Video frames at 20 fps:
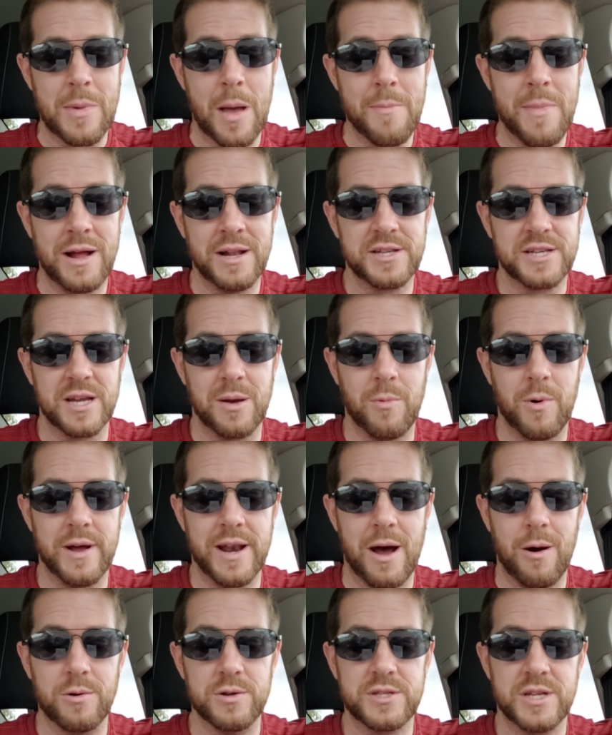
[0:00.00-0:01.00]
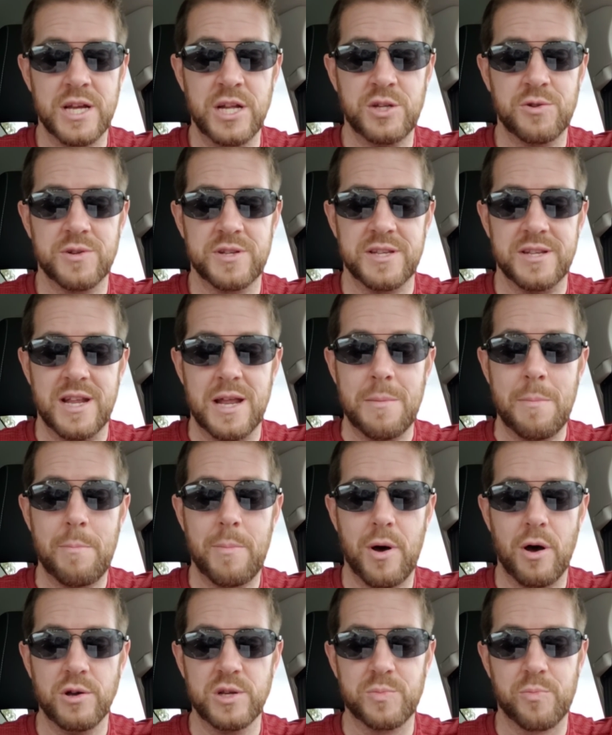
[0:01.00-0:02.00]
I met someone I was interested in
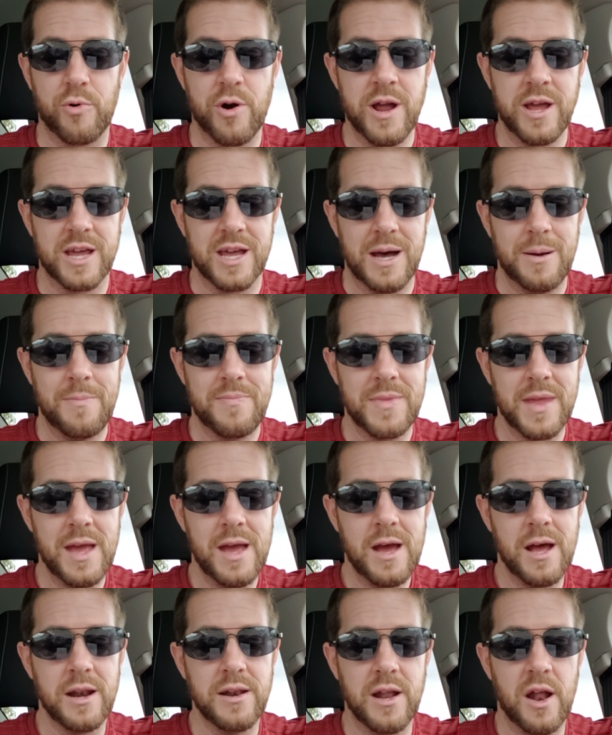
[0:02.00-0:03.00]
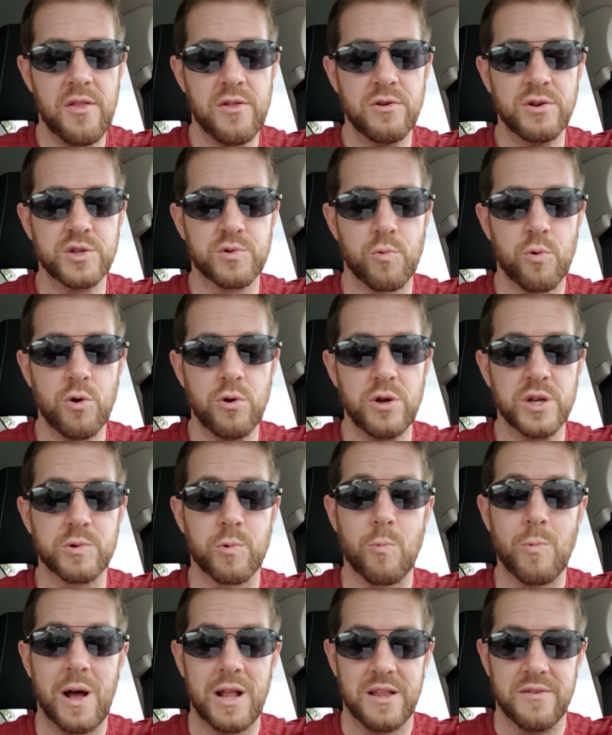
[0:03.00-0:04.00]
post-breakup, none of those rules
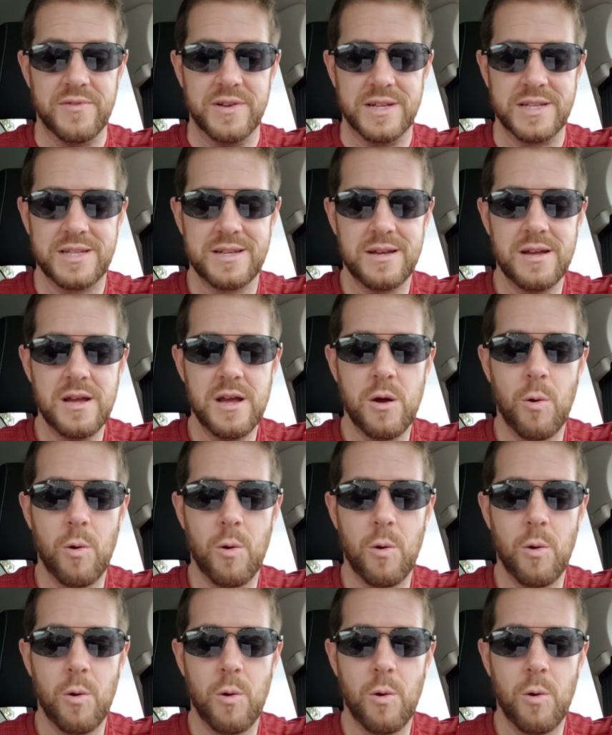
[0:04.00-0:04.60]
were relevant.